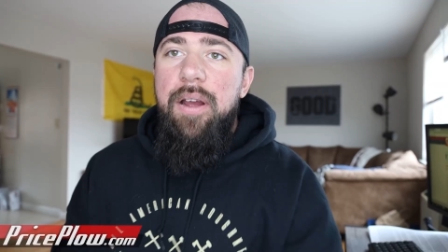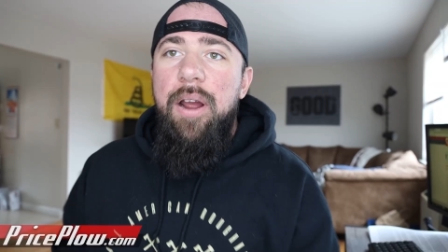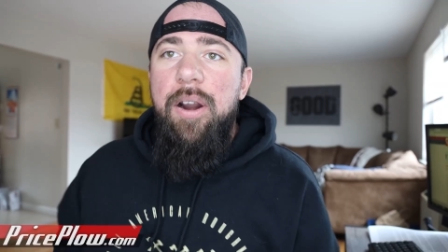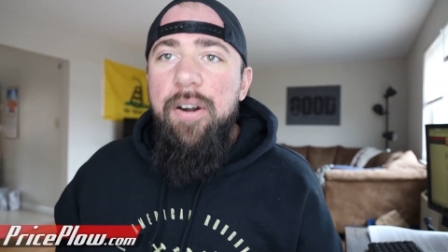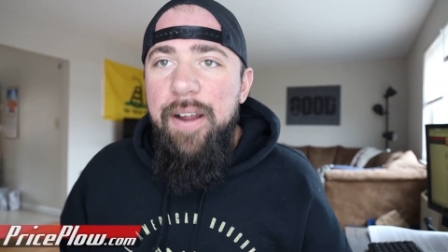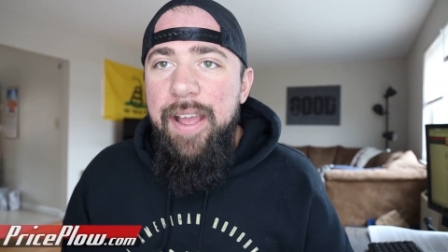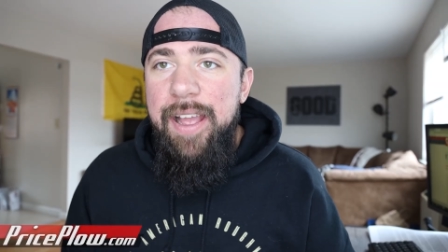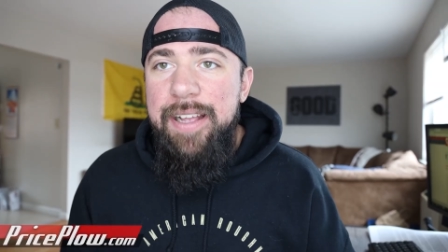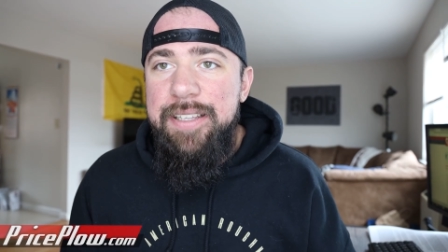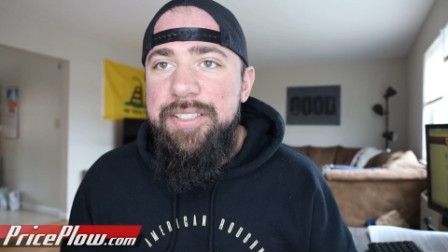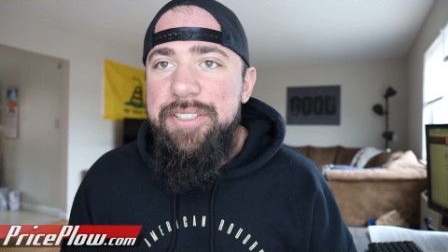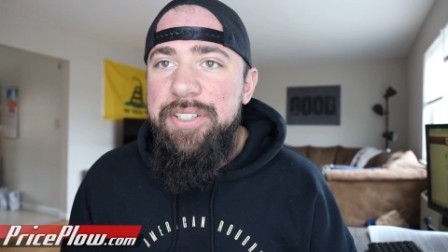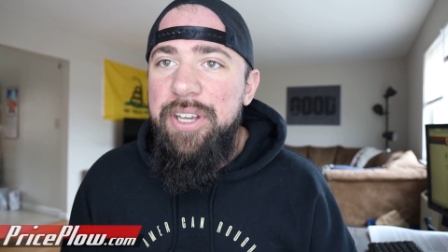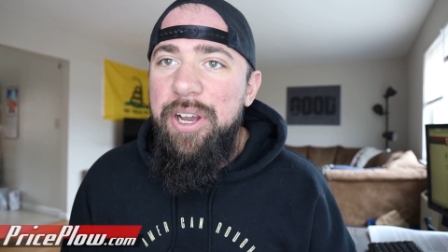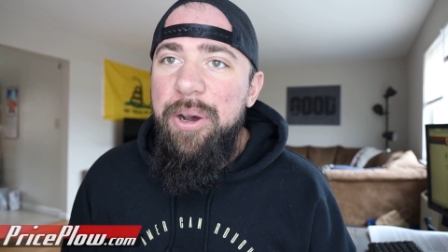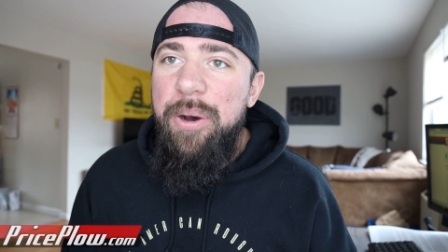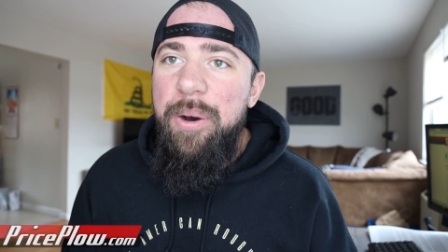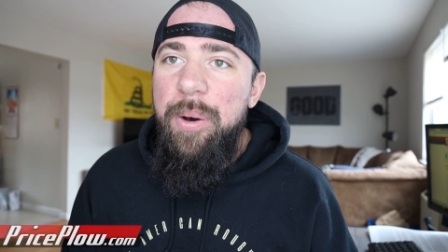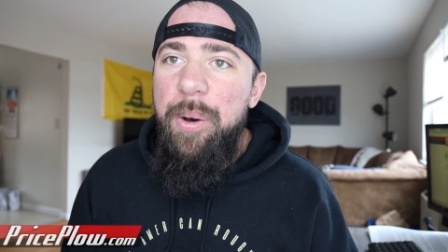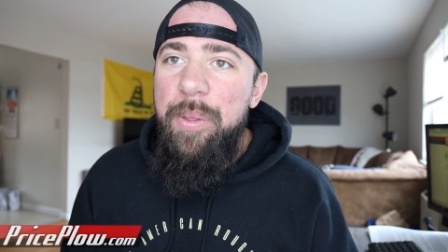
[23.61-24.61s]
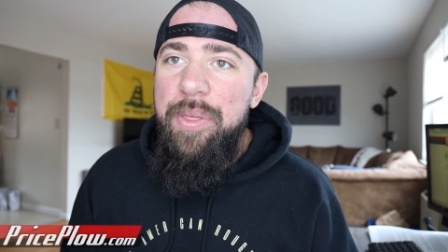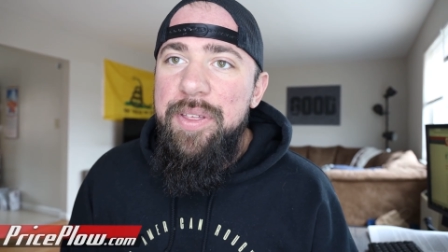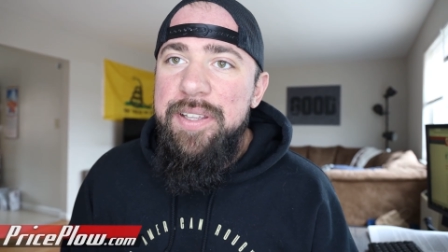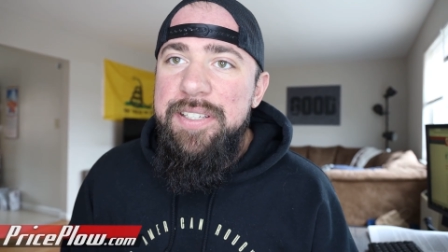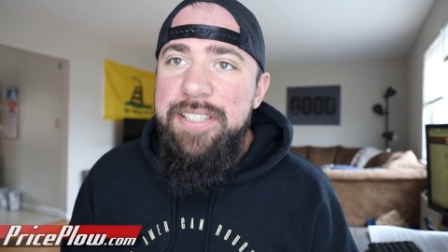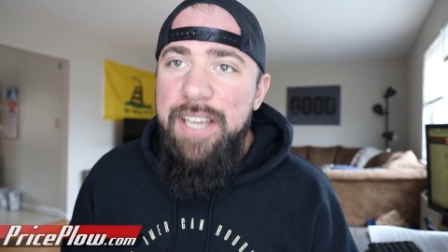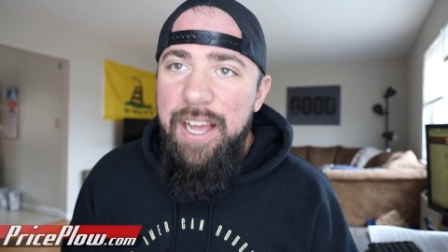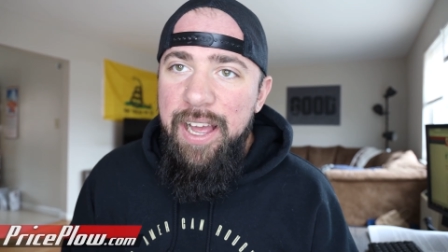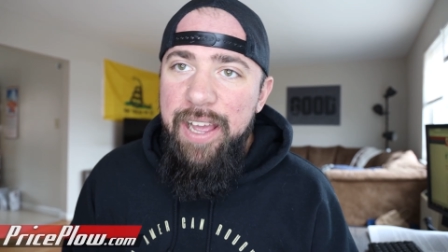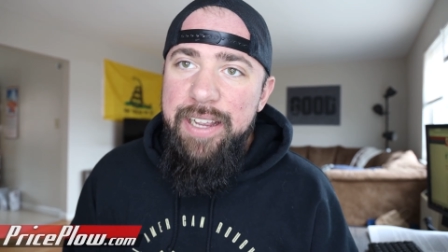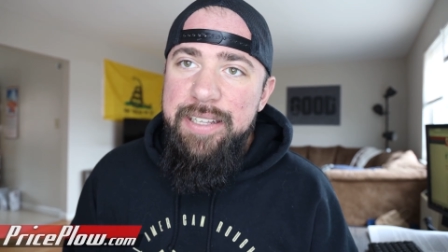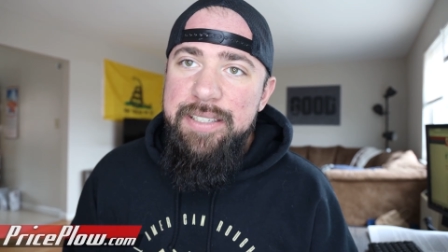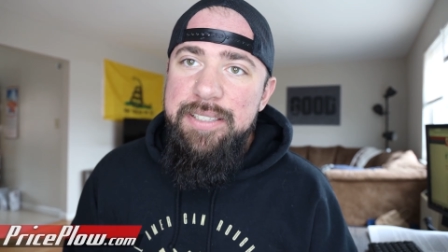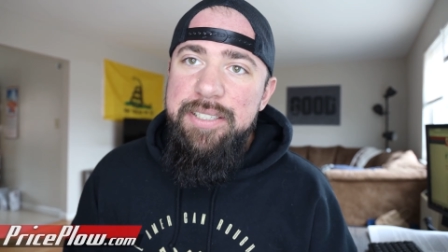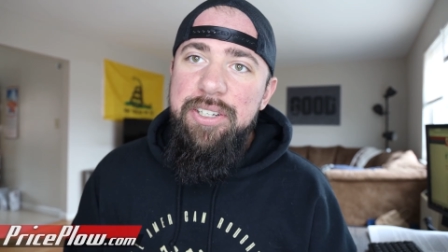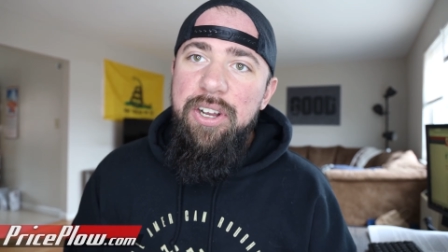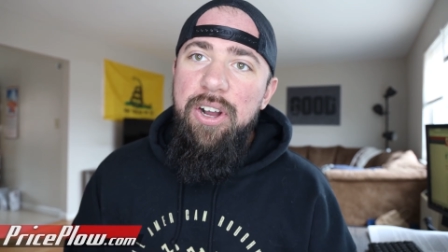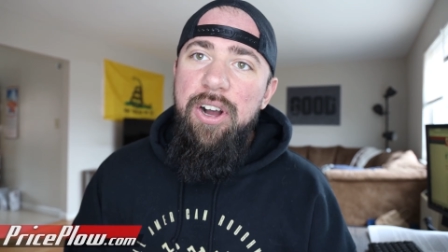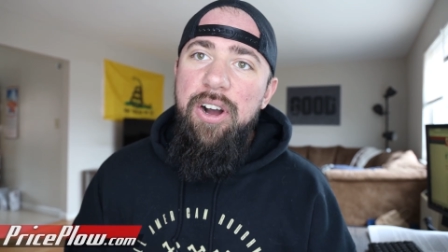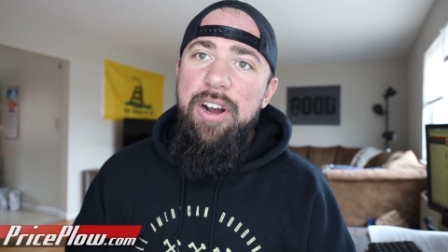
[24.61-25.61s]
All right, so the
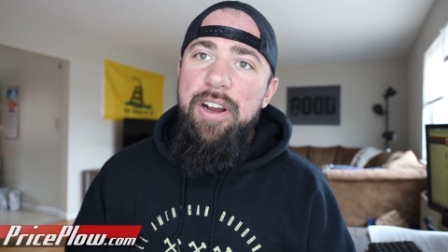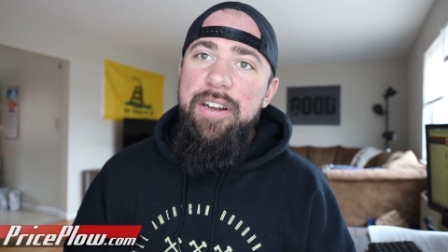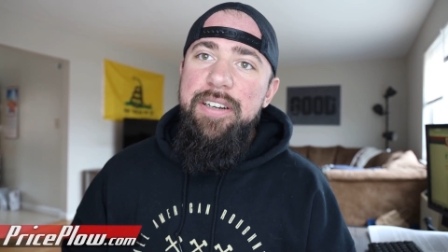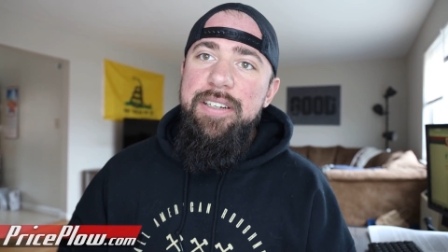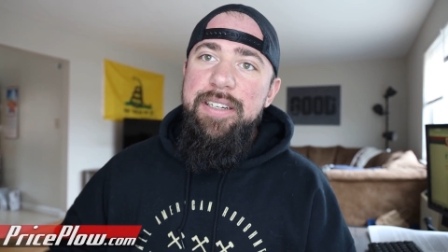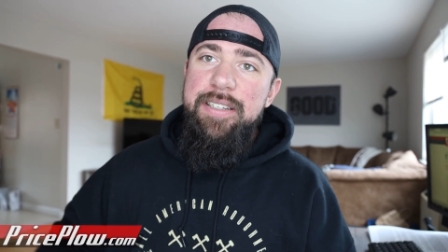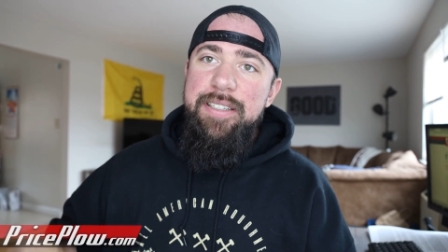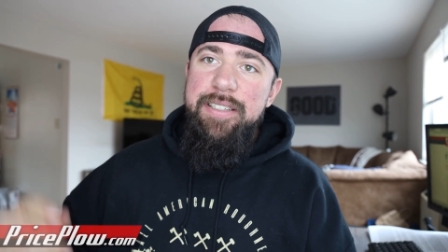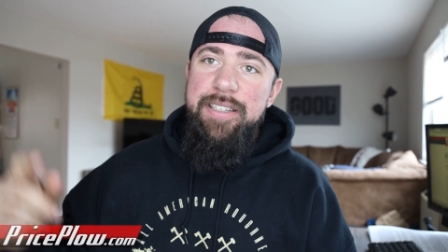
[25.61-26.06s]
science on